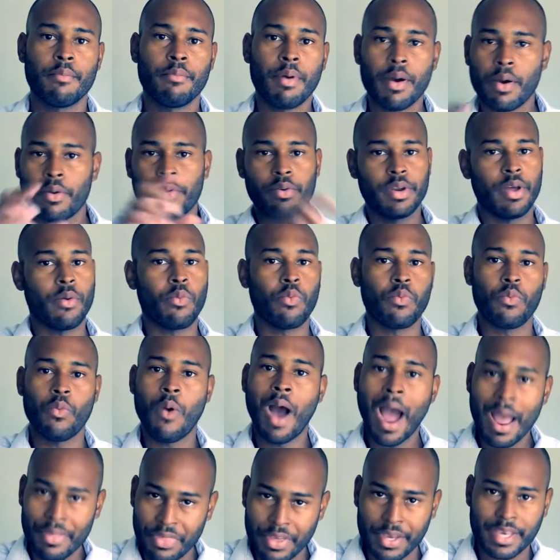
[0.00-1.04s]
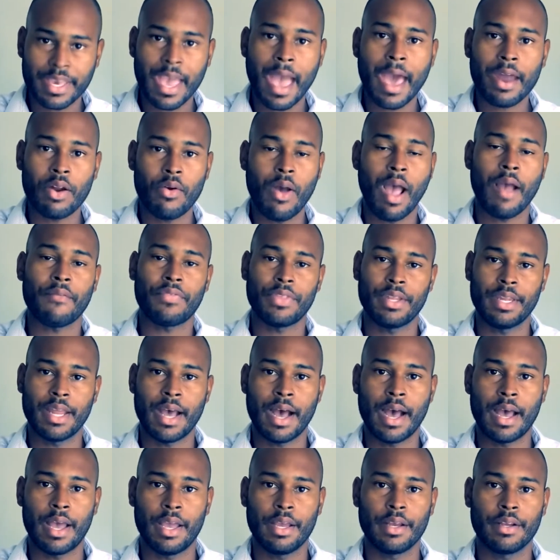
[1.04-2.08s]
But why did the cattle have to
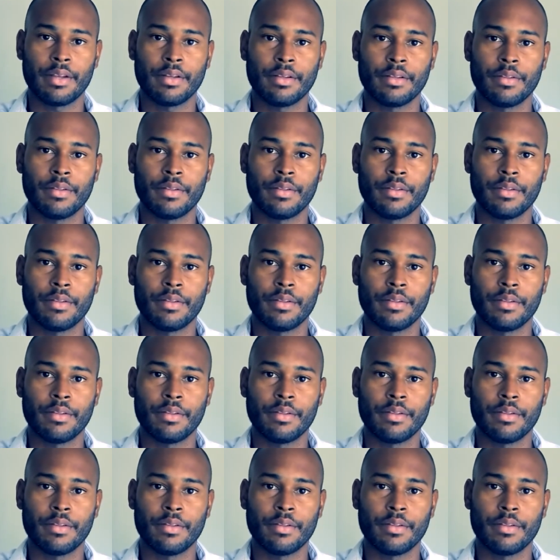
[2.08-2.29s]
die?